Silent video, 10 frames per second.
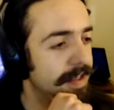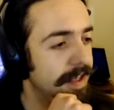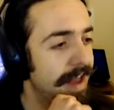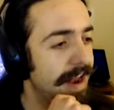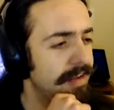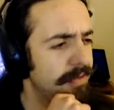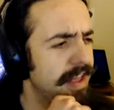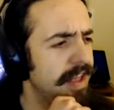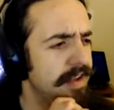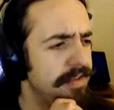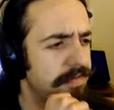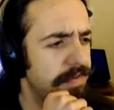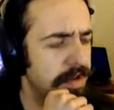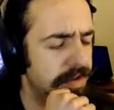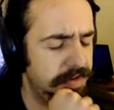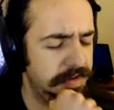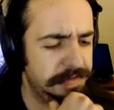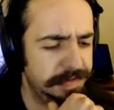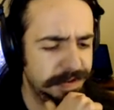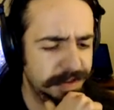and actually, it is
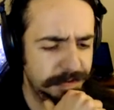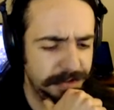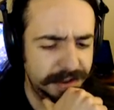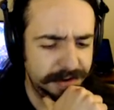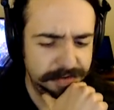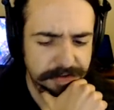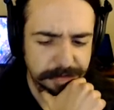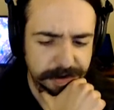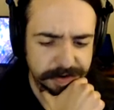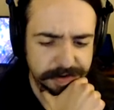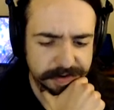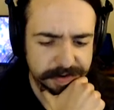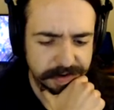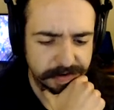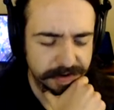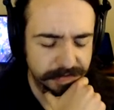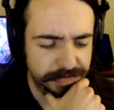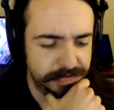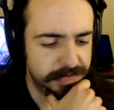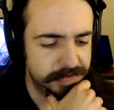fairly related to what I
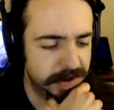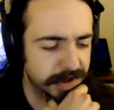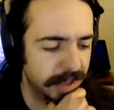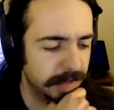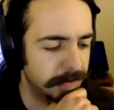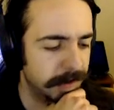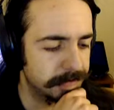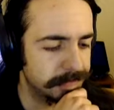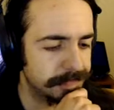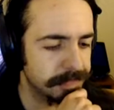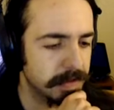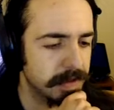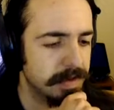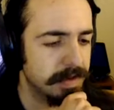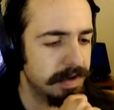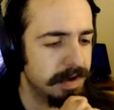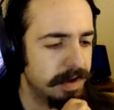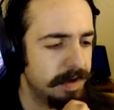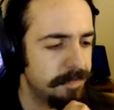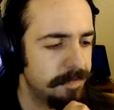was just talking about.
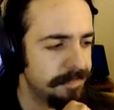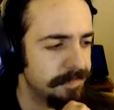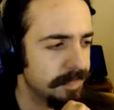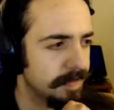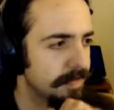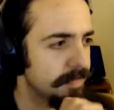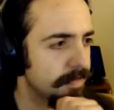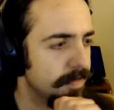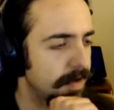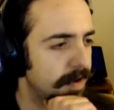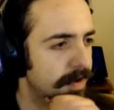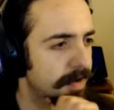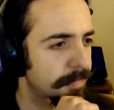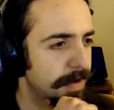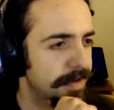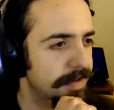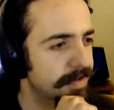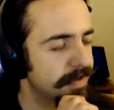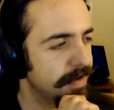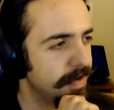Um, I might,
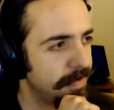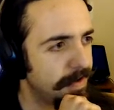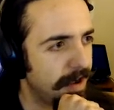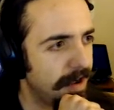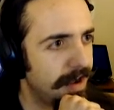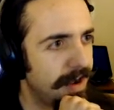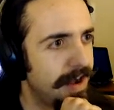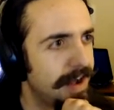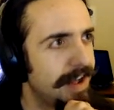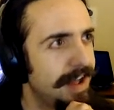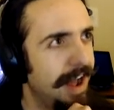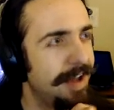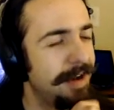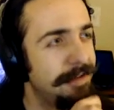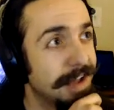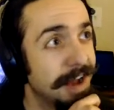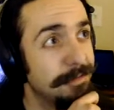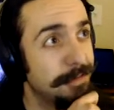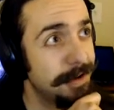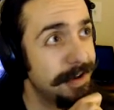I've
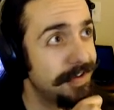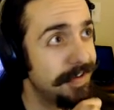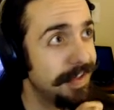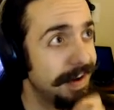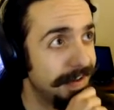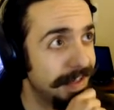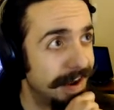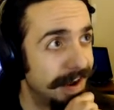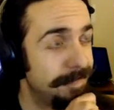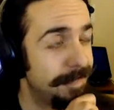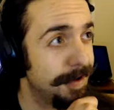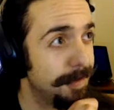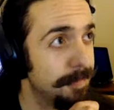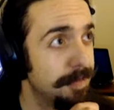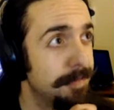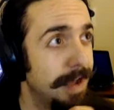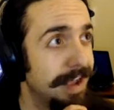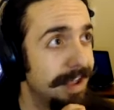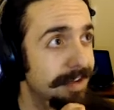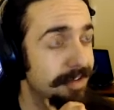got footage in there that I've filmed
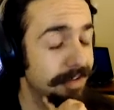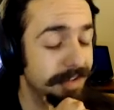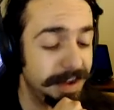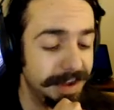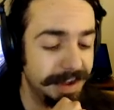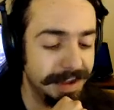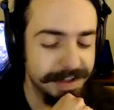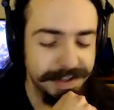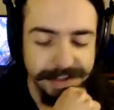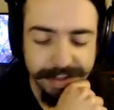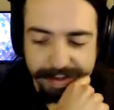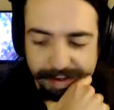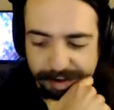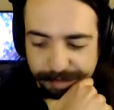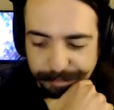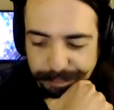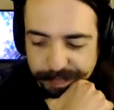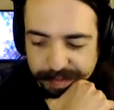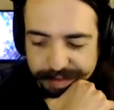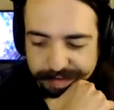back in July.
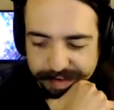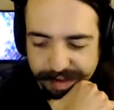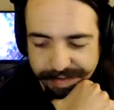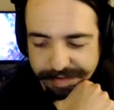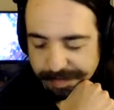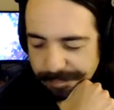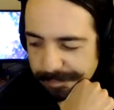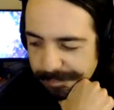It's got some